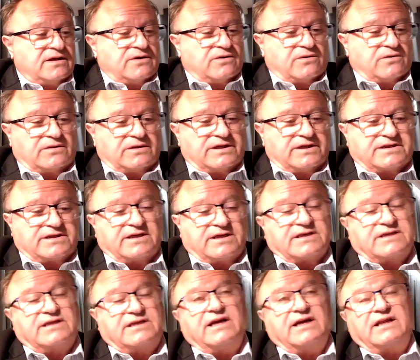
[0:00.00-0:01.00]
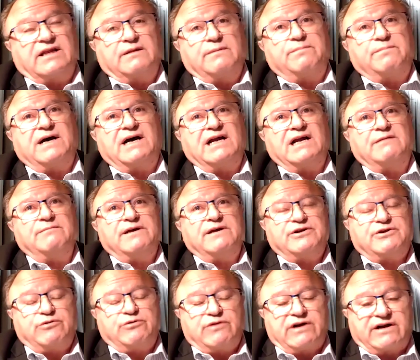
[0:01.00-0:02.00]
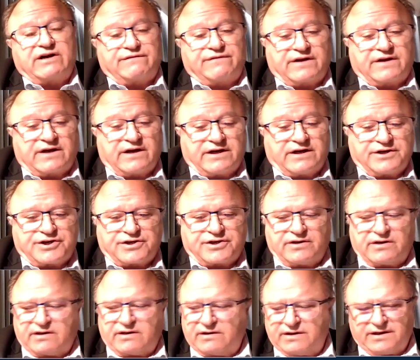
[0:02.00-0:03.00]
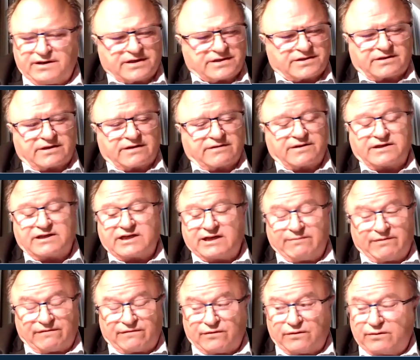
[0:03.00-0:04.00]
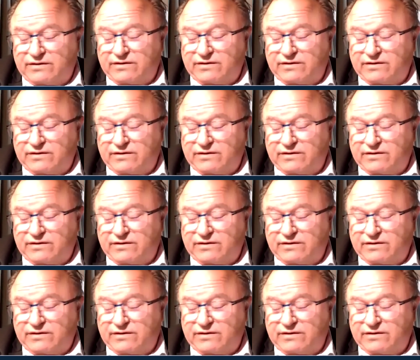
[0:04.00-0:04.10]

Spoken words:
all these things, getting the parliamentary ratification only yesterday or the day before,